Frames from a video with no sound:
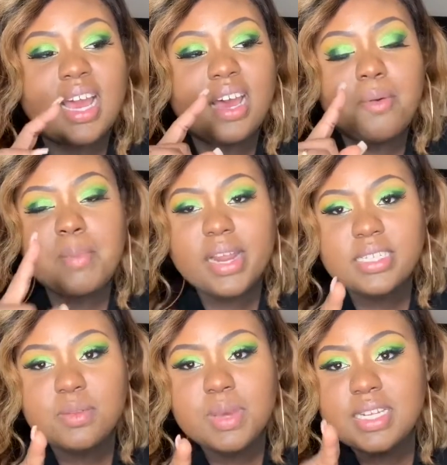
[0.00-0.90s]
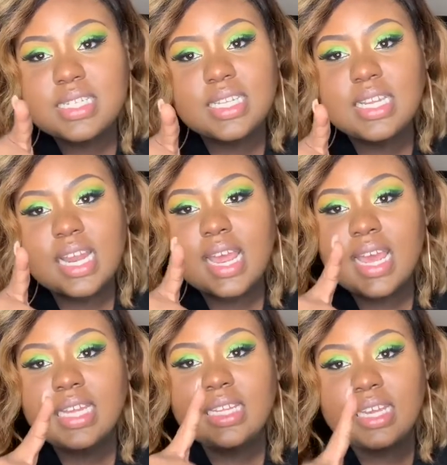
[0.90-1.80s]
of Married to Medicine
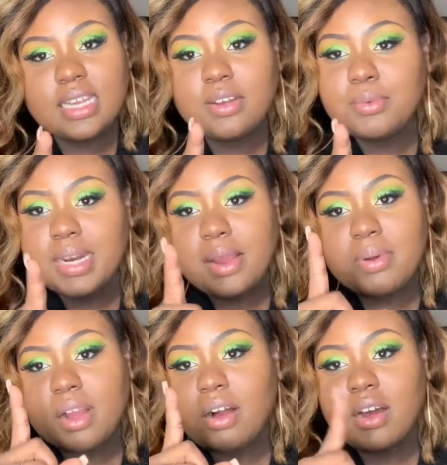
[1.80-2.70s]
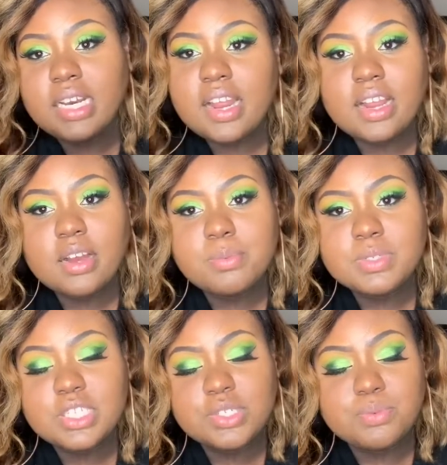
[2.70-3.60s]
Atlanta when they were on their
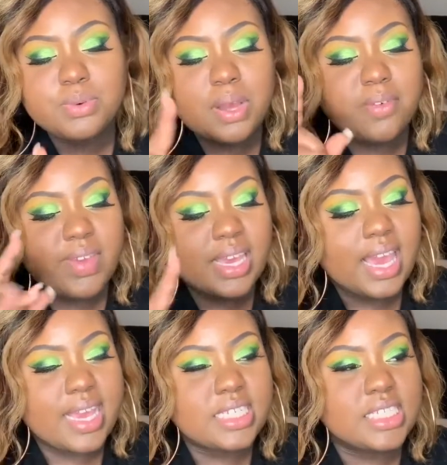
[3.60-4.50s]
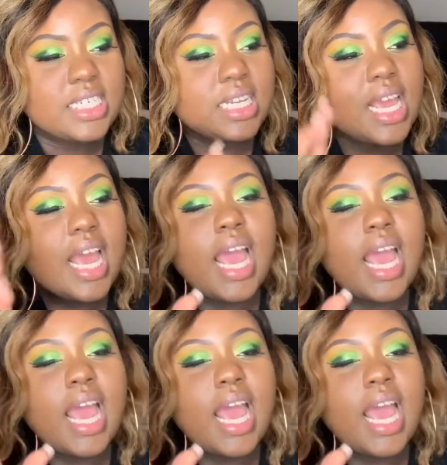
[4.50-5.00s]
couple's uh, vacation